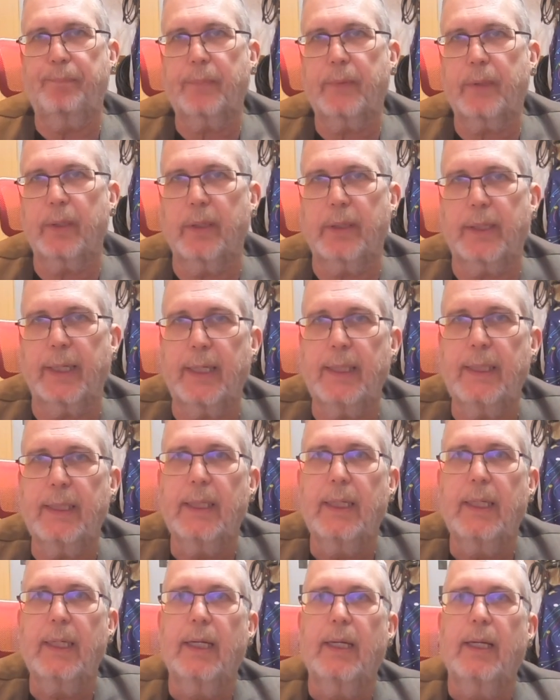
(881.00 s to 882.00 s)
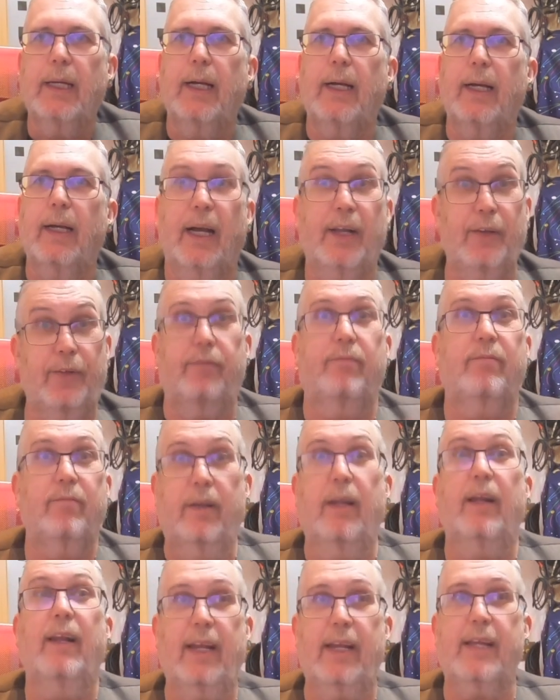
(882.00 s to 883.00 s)
Okay, like
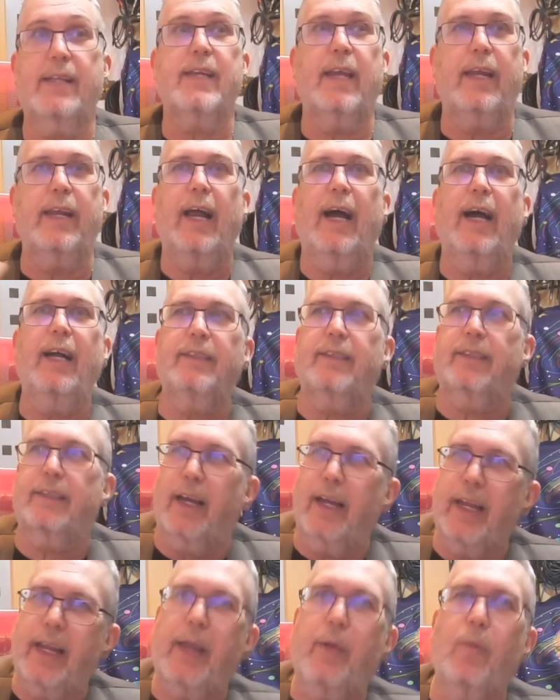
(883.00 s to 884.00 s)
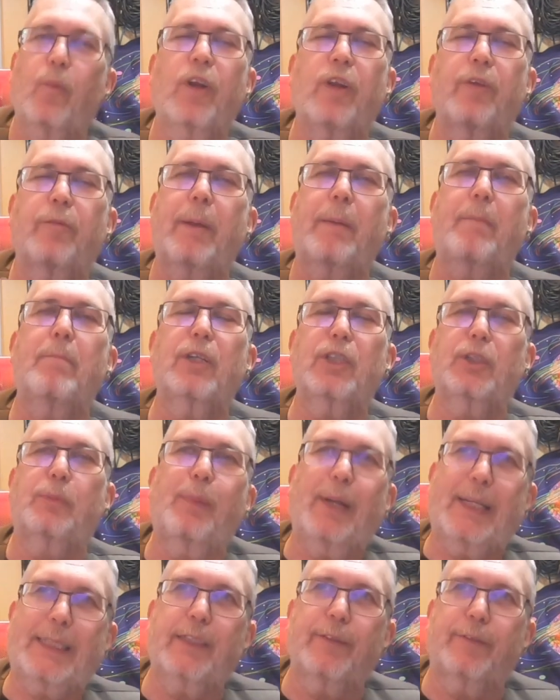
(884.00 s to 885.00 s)
I say, in hindsight, it would have been much
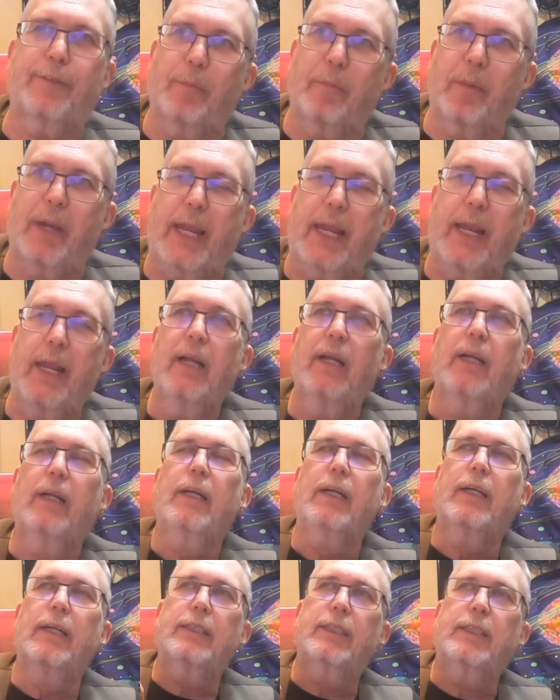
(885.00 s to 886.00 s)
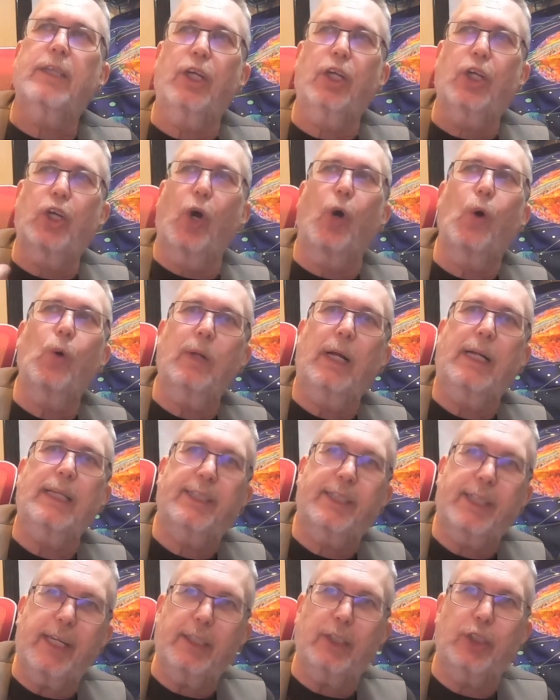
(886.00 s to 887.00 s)
better for me to go and
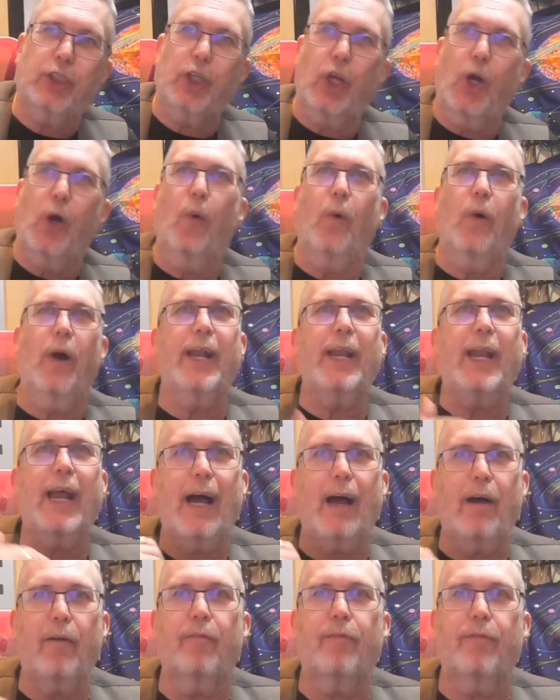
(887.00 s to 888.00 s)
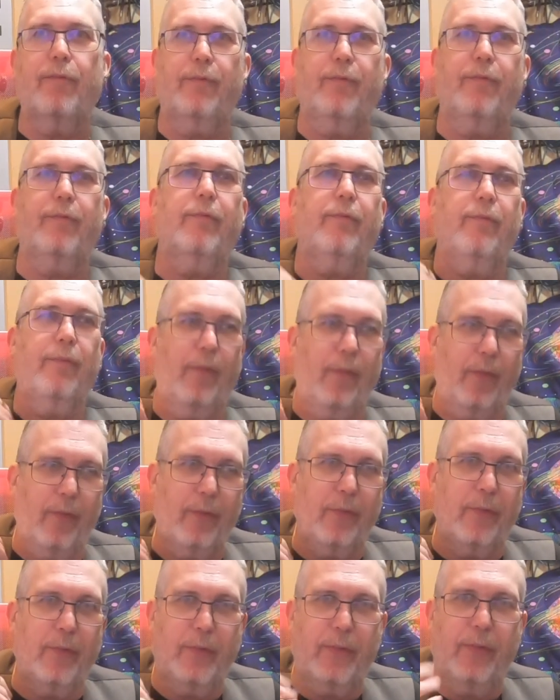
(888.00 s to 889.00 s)
see the show and have,
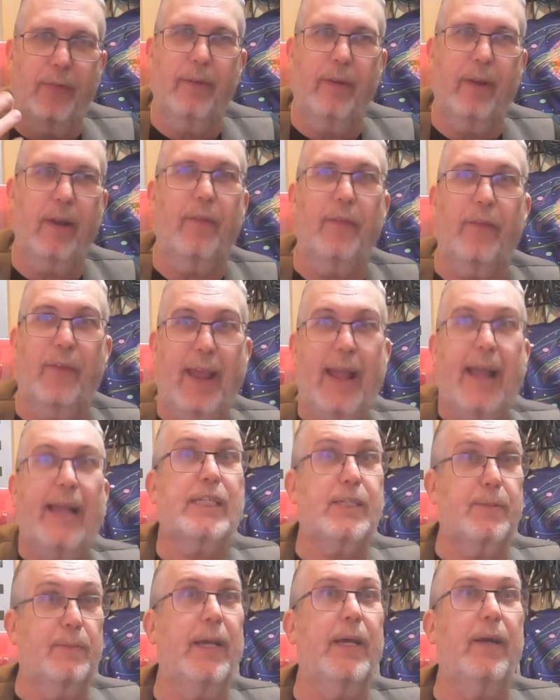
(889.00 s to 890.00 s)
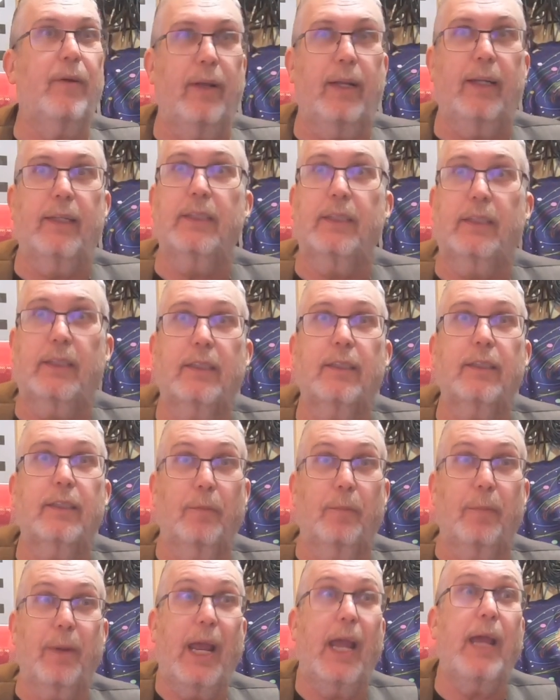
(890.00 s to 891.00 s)
you know, the experience
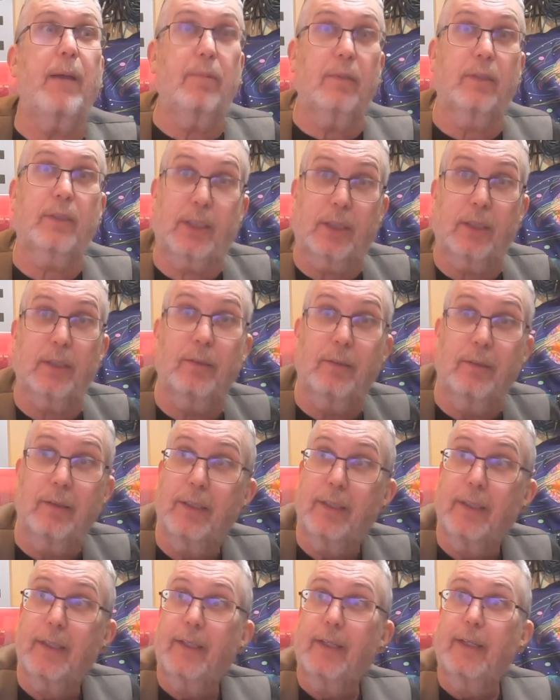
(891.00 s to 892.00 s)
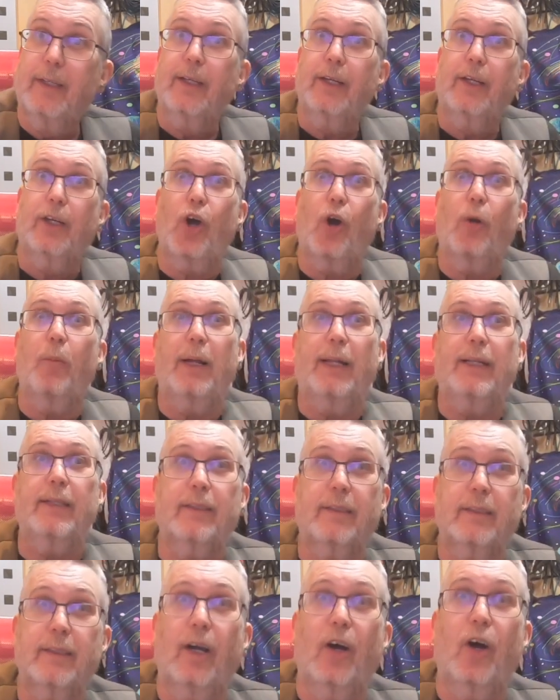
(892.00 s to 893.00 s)
to be able to
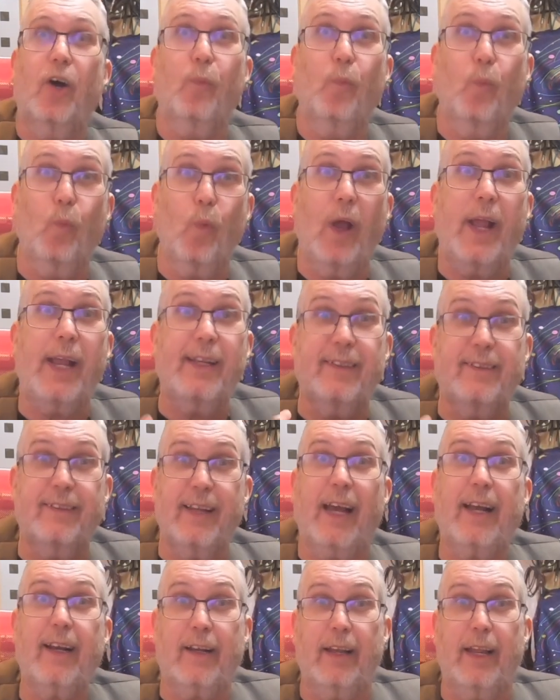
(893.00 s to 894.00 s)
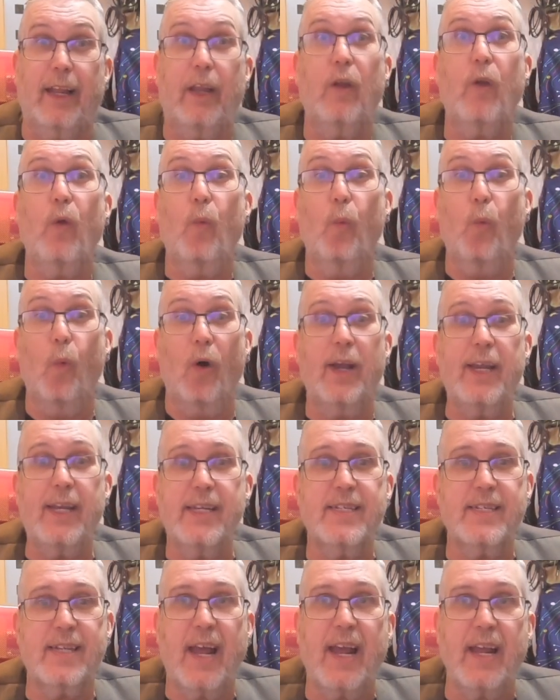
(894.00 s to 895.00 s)
comment on exactly what he
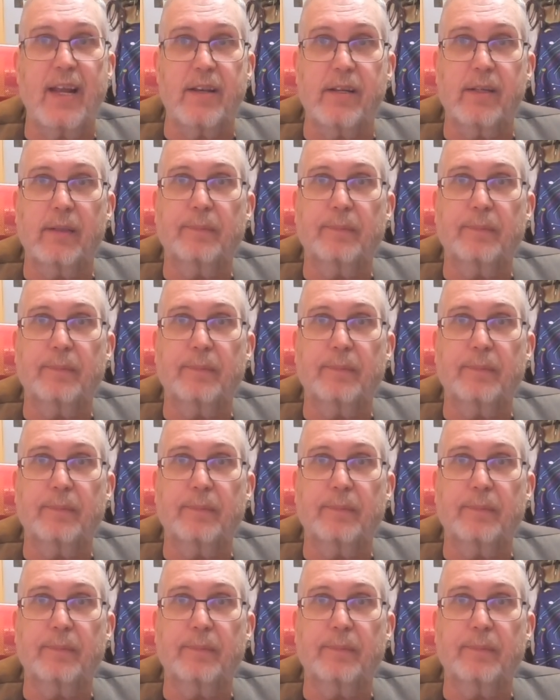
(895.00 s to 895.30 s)
said.